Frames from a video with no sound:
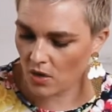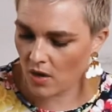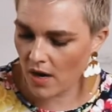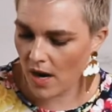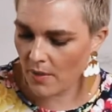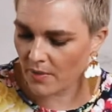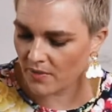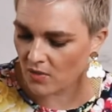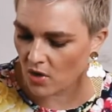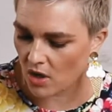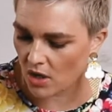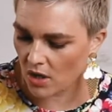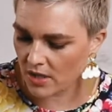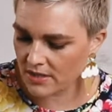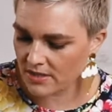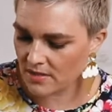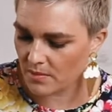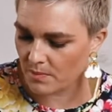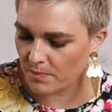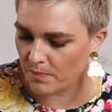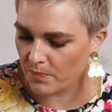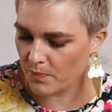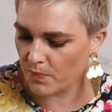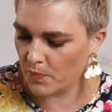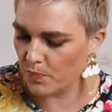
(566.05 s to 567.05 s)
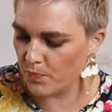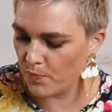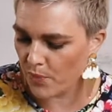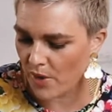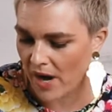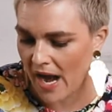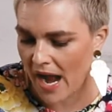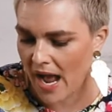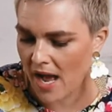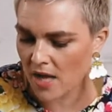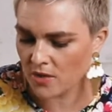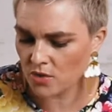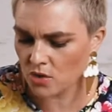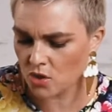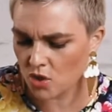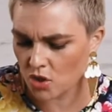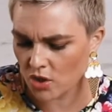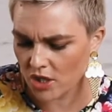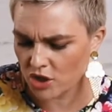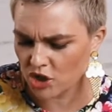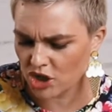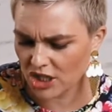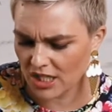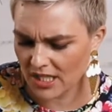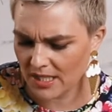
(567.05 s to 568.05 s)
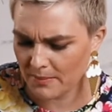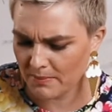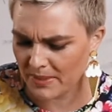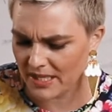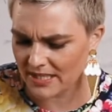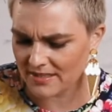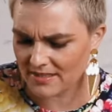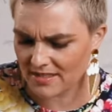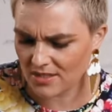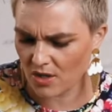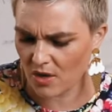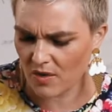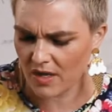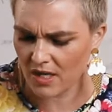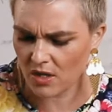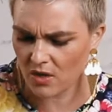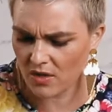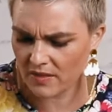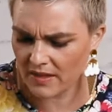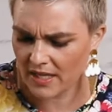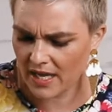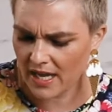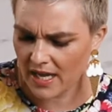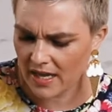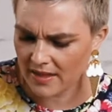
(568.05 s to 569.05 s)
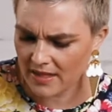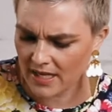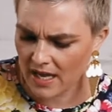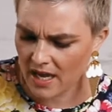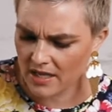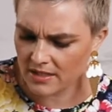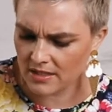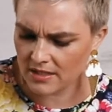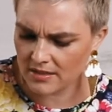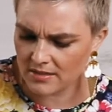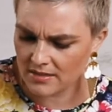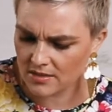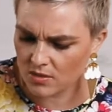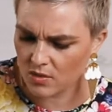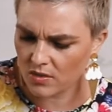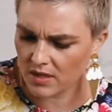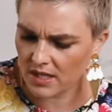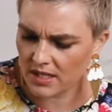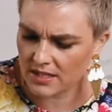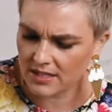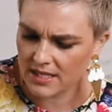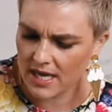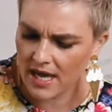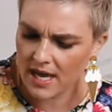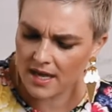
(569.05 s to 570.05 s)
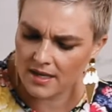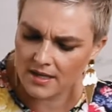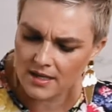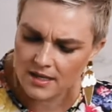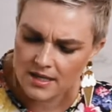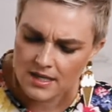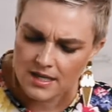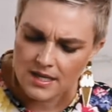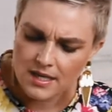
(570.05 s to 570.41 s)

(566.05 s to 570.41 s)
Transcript: All right, we've got lots of brown, crunchy bits going on there. The onion's cooking down.